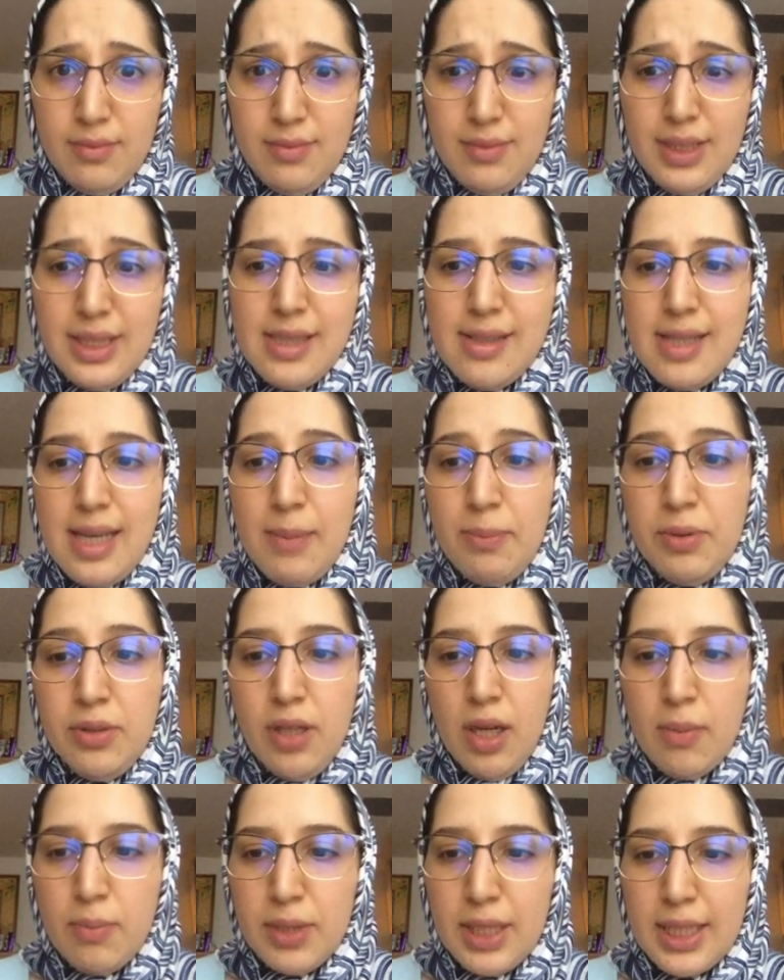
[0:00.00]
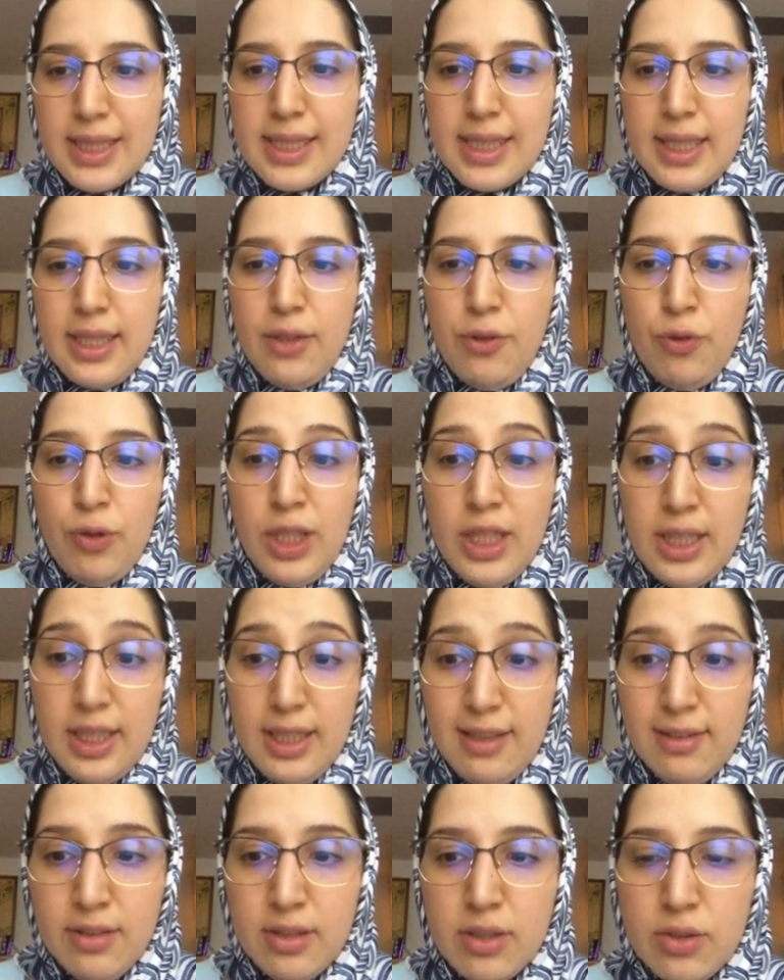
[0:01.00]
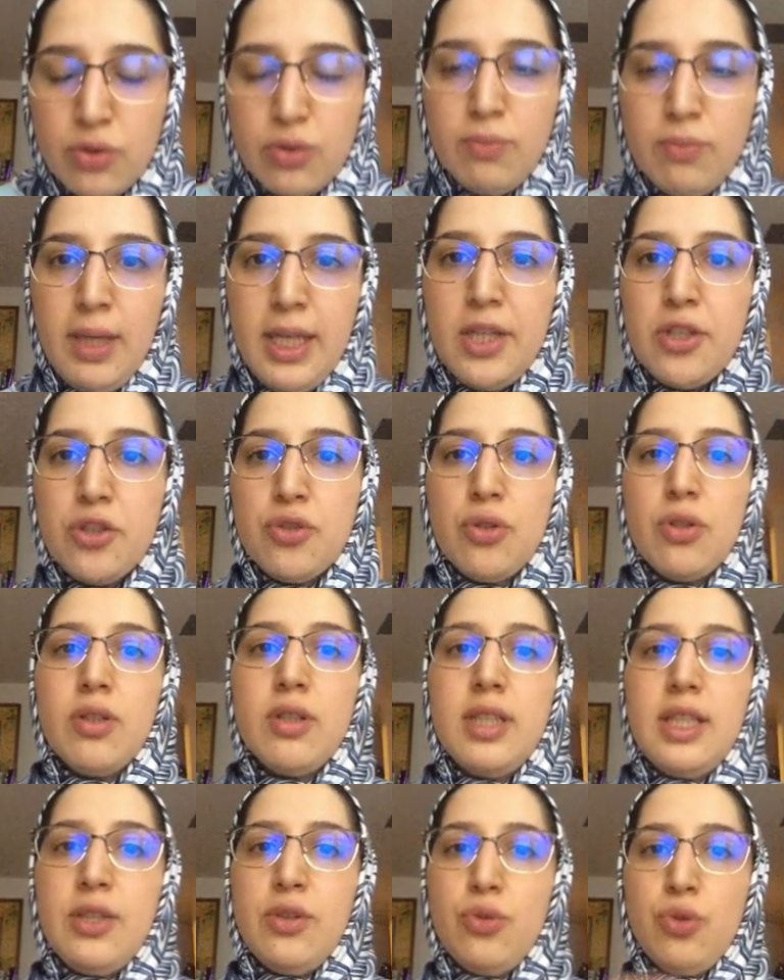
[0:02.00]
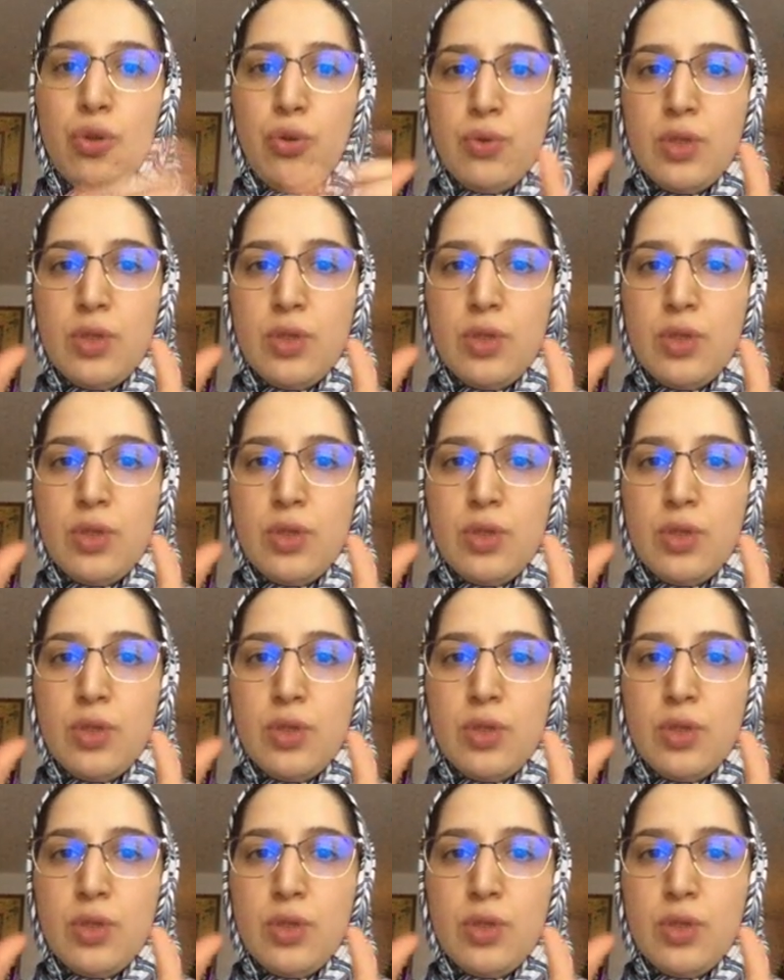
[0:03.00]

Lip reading: a sample complexity we need to make sure that those